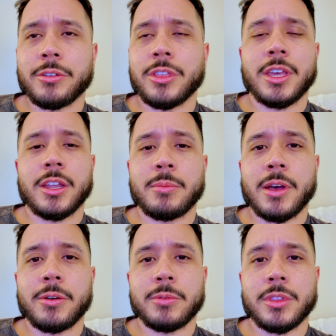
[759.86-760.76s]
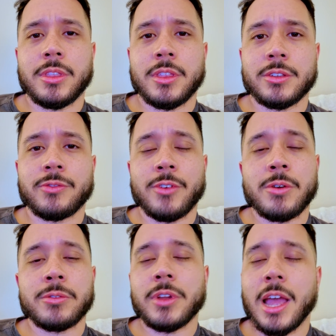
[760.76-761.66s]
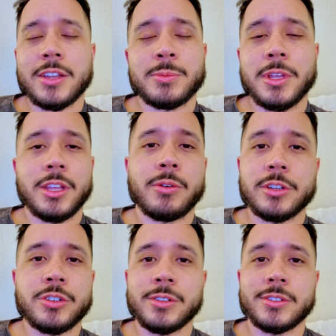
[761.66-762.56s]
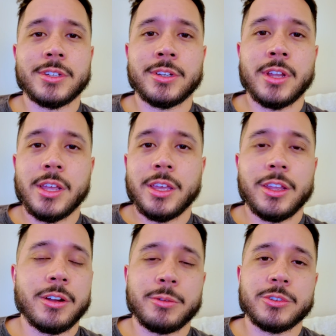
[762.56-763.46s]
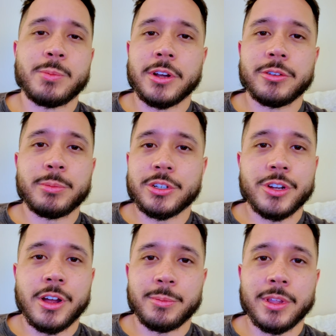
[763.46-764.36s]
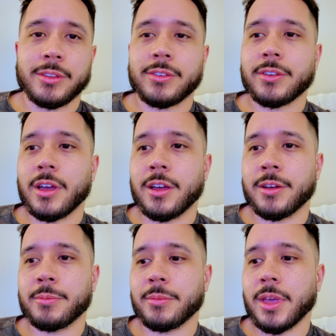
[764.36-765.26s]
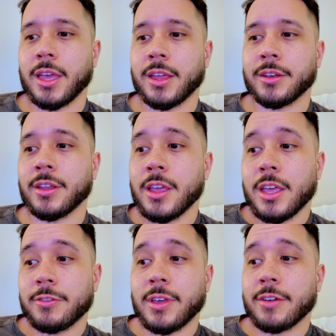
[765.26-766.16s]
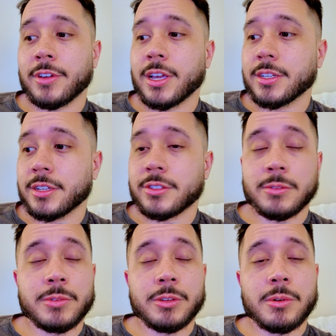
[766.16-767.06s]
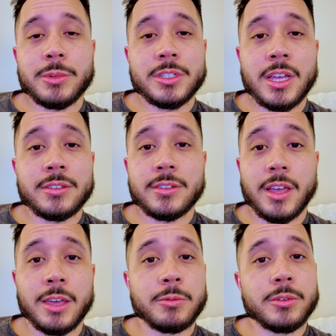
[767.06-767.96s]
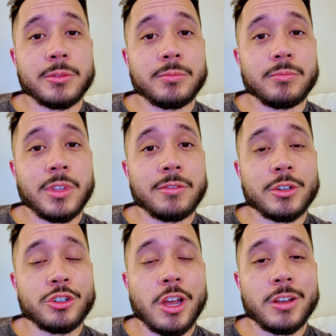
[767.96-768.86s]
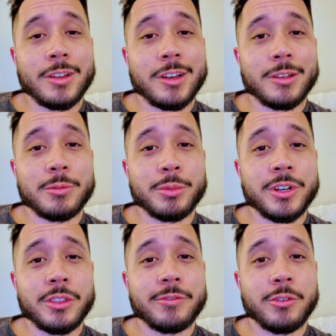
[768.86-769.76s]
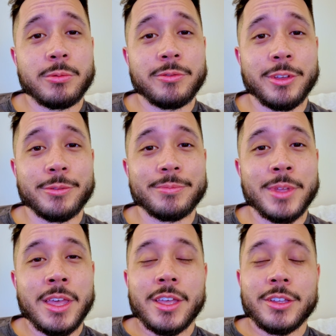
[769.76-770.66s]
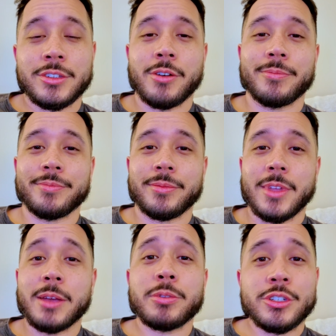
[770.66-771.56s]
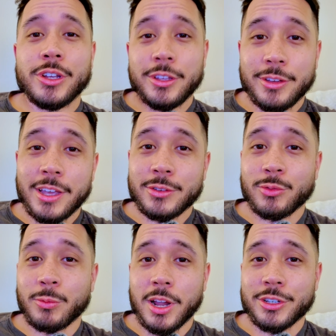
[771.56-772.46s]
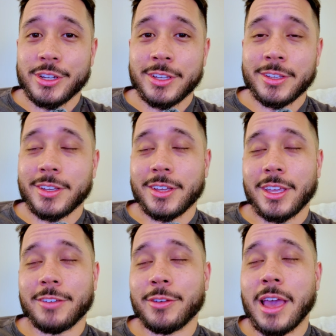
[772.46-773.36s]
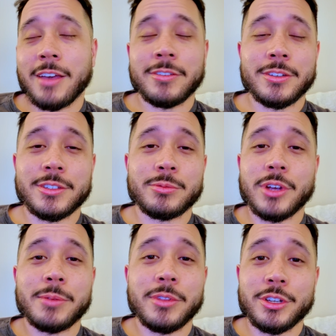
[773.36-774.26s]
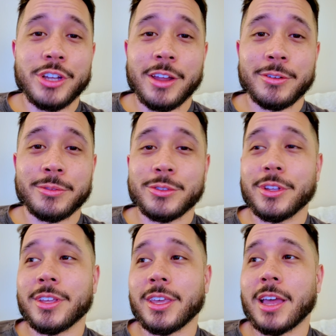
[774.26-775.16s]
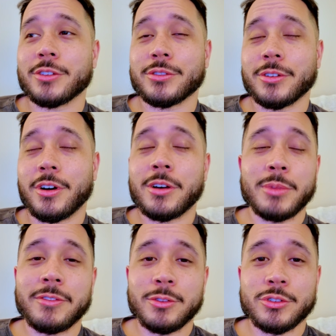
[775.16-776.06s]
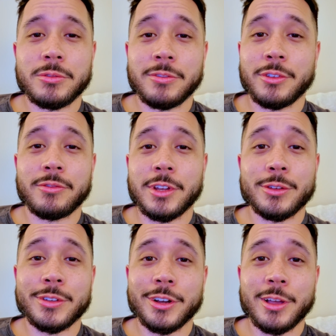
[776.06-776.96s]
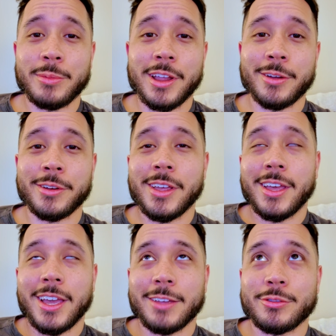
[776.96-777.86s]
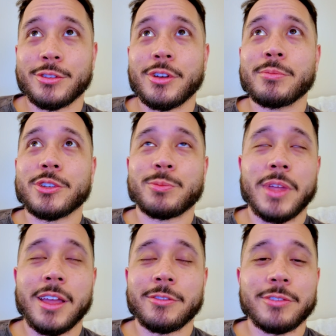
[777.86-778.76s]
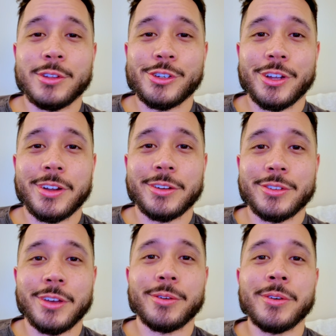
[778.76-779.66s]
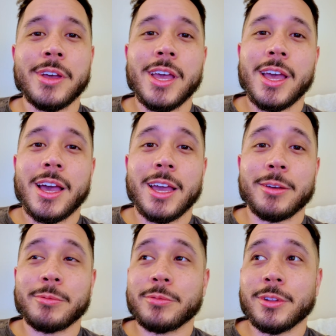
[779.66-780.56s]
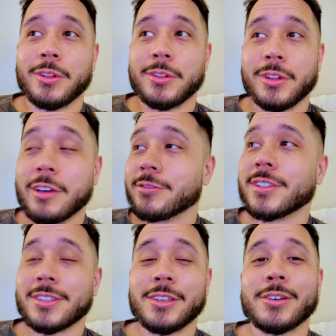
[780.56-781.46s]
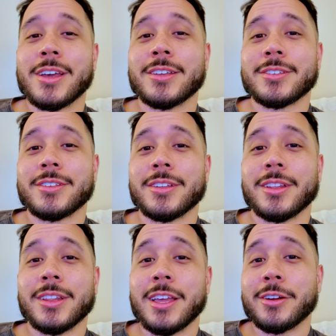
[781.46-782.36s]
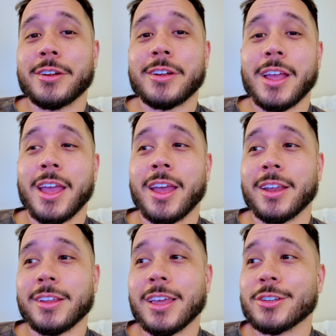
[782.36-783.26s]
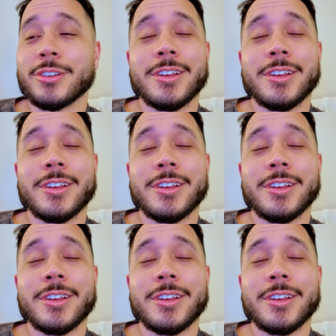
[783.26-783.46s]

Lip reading: you're thinking about with this phone. Ask me any questions and, you know, I'll respond to a bunch of comments. And if you have any ideas on what you want me to test, I will give it a shot and I will put in the full review. So I appreciate you guys for watching. If you haven't, subscribe to the channel so you can catch all my future review videos that are coming out. I have so much planned for this year, so I will love to see you guys later and catch you